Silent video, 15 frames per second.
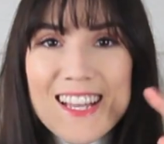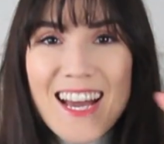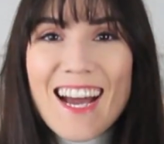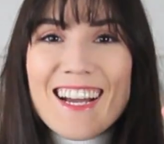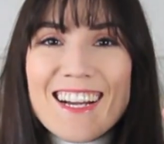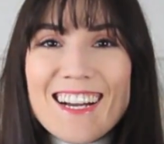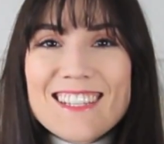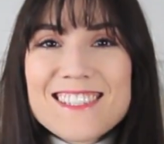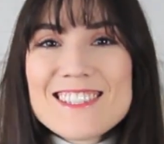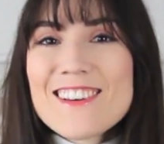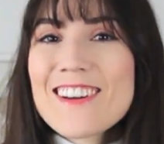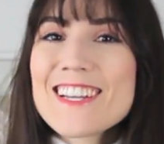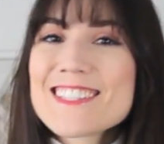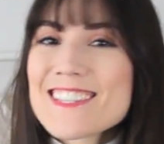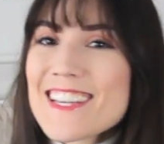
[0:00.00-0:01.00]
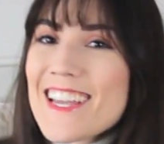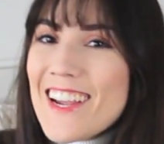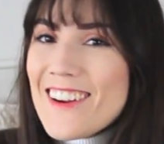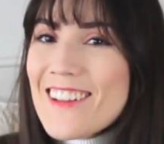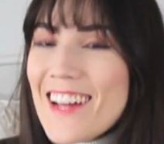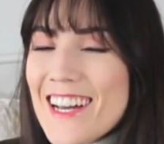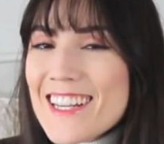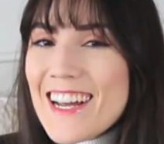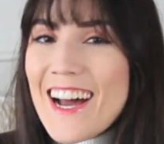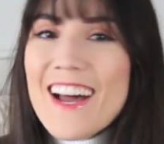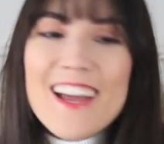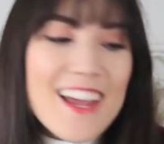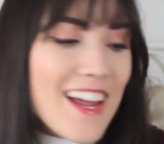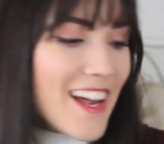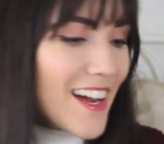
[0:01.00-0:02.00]
Hi guys, so it's
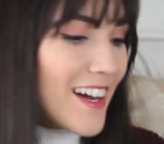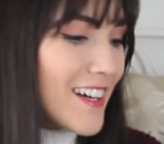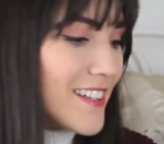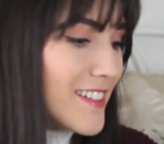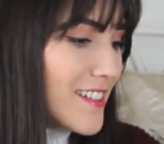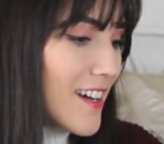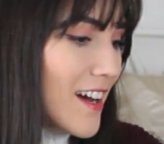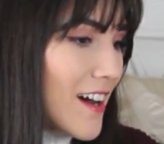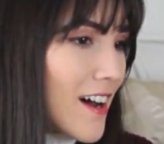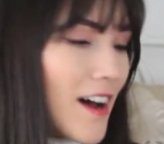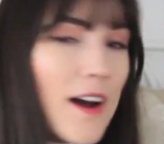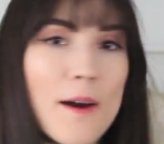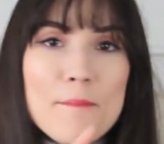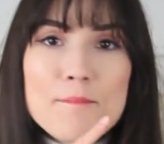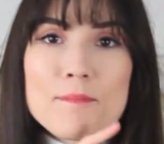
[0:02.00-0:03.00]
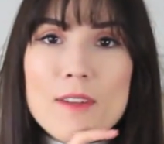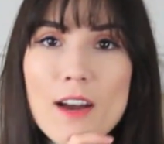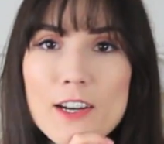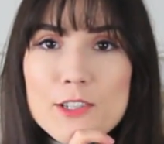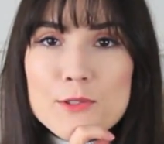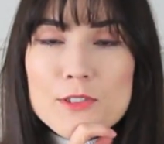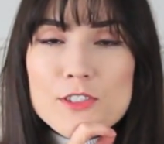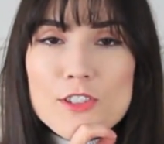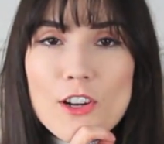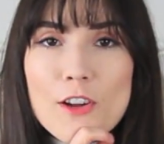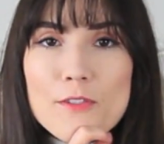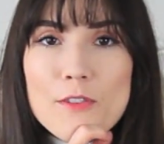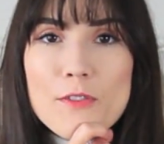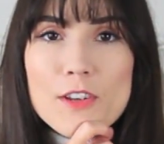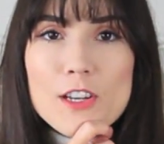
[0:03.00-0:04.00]
Carolina, and I just want to
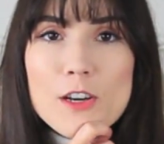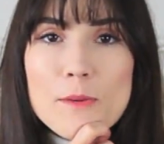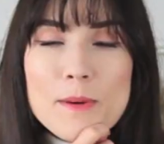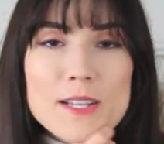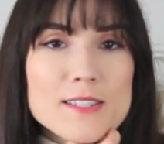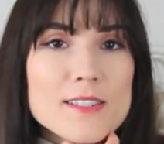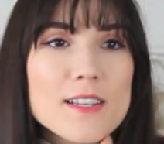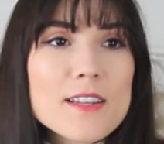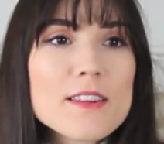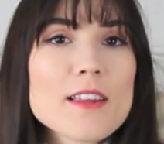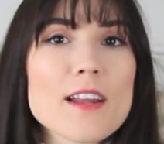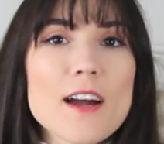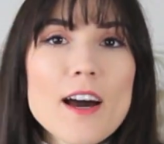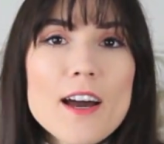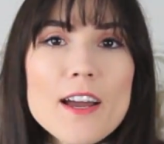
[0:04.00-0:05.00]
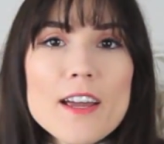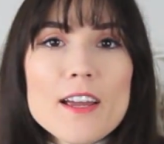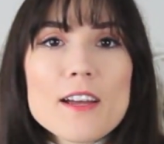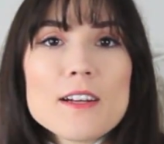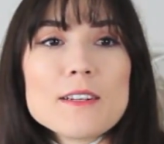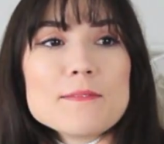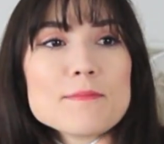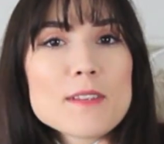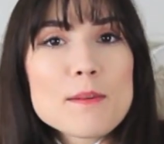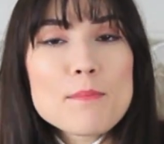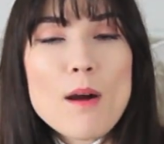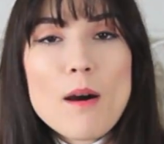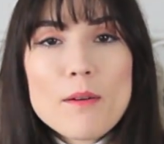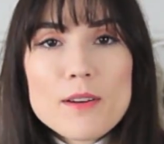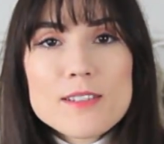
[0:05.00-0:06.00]
start off the video by saying that I
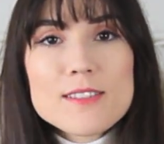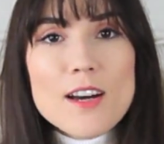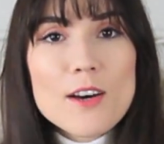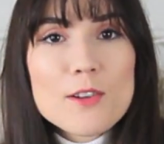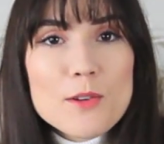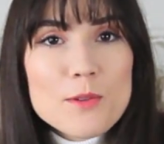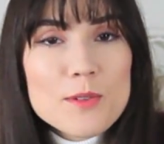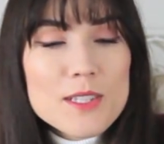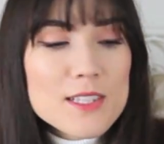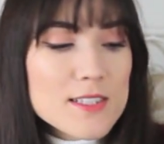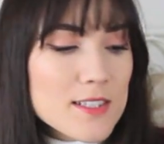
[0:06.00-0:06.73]
probably sound really